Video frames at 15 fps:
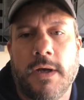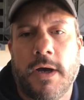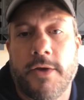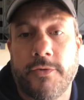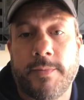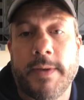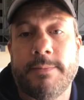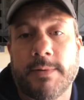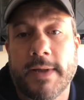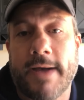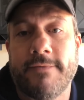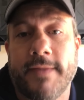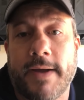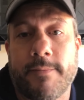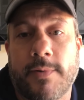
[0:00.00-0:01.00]
other people
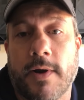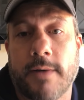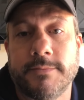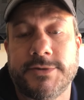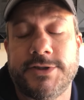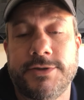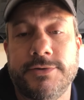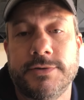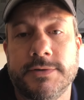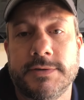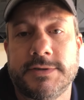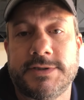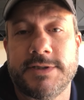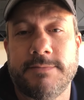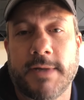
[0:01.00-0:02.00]
having that problem too.
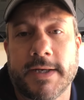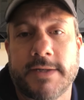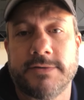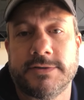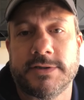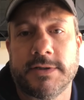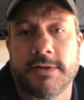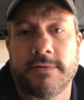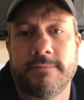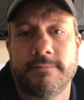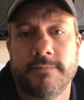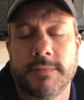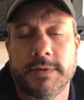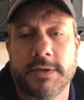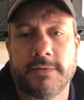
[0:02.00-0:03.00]
It seemed like it was a
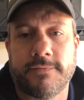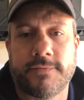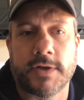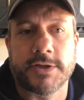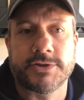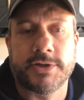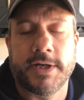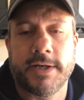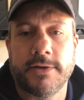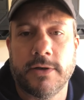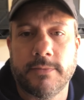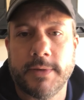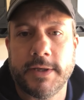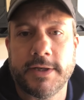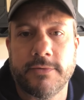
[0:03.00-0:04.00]
little frustrating.
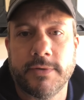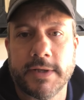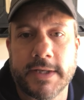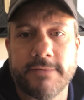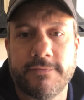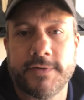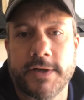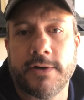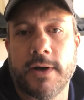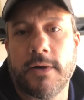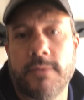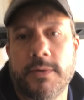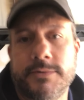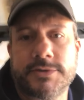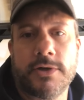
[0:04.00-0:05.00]
Nobody could really figure
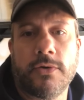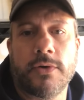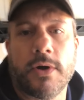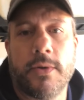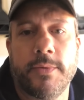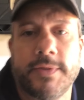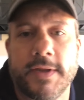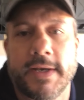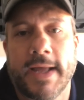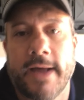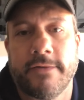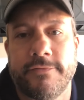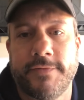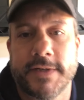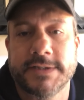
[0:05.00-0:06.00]
out what was going on with it and how
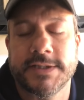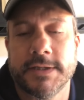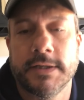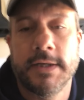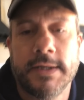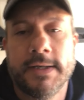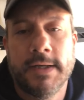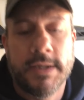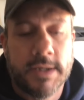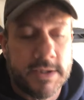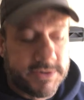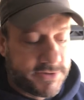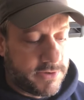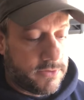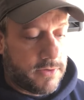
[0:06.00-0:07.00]
to fix it.
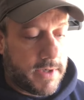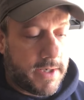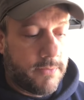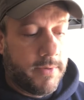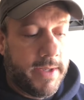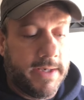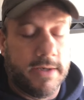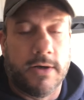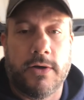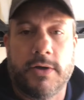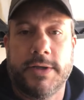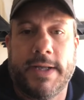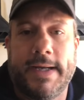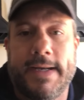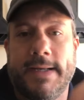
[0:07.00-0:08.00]
So I went
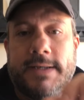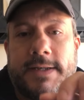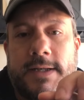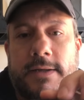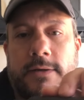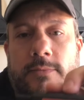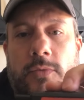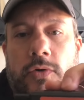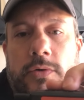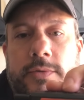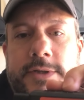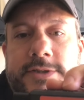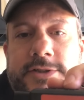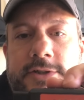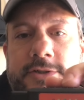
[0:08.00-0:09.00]
online, did a little more
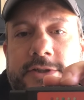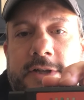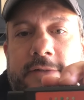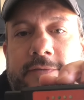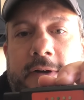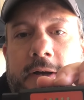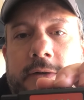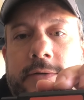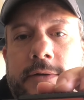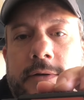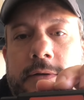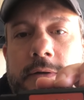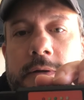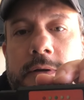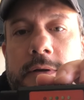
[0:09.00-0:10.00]
research, and I found
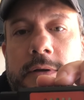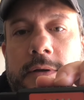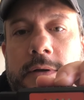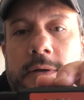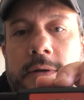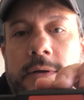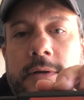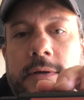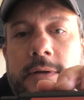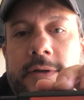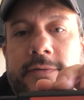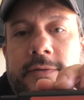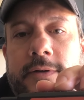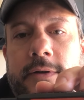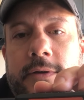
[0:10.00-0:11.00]

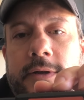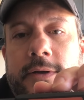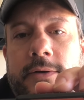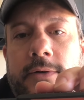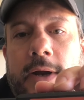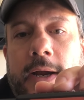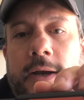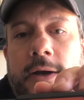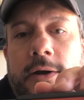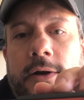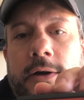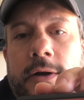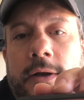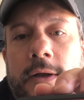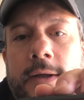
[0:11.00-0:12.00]
this little deal right here.